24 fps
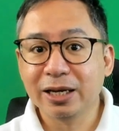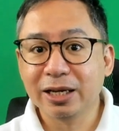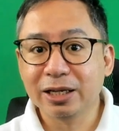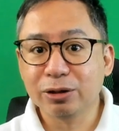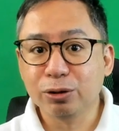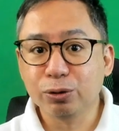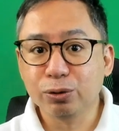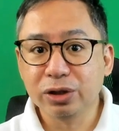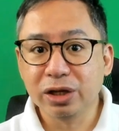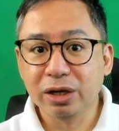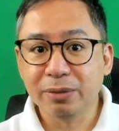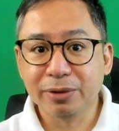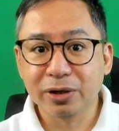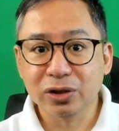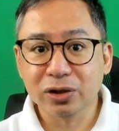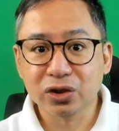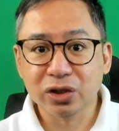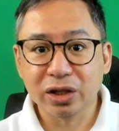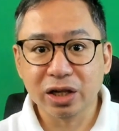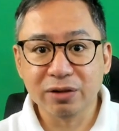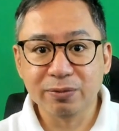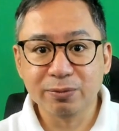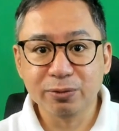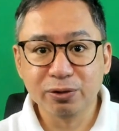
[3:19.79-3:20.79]
including
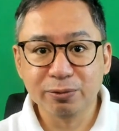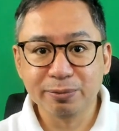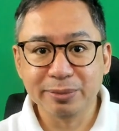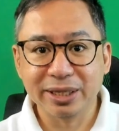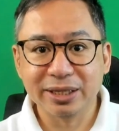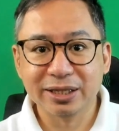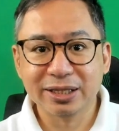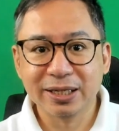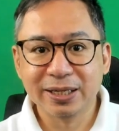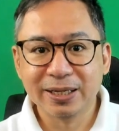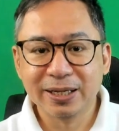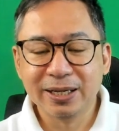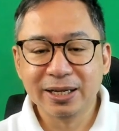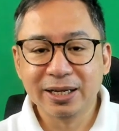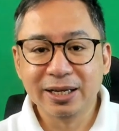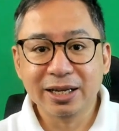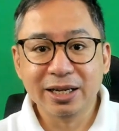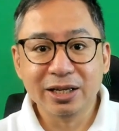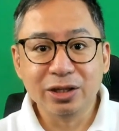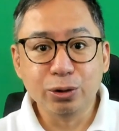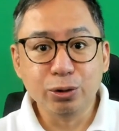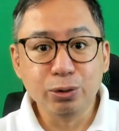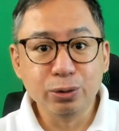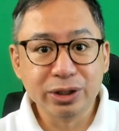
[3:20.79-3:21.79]
personal movement,
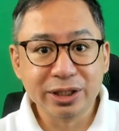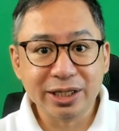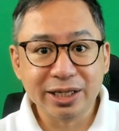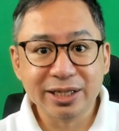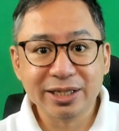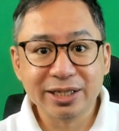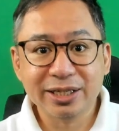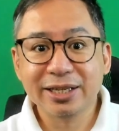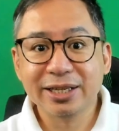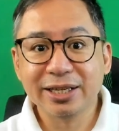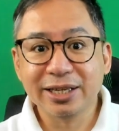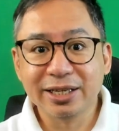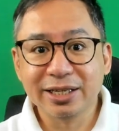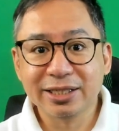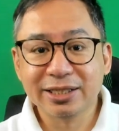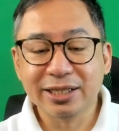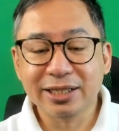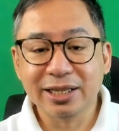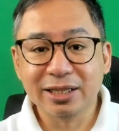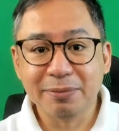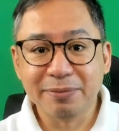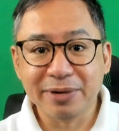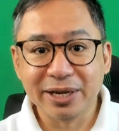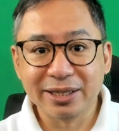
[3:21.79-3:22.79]
using
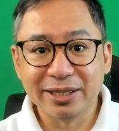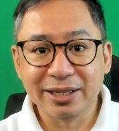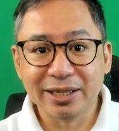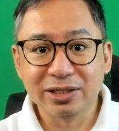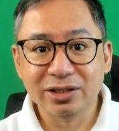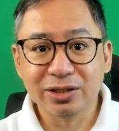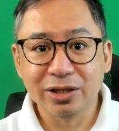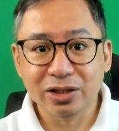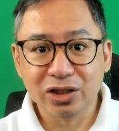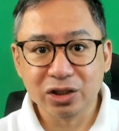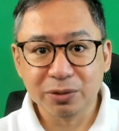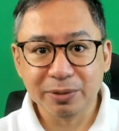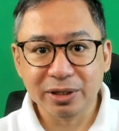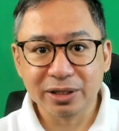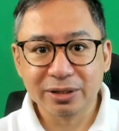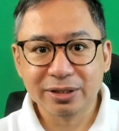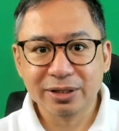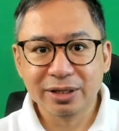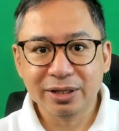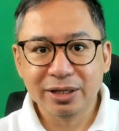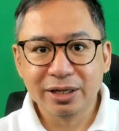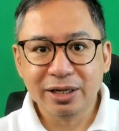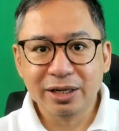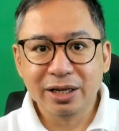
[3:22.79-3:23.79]
his independent
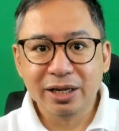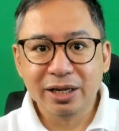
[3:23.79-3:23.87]
judgment.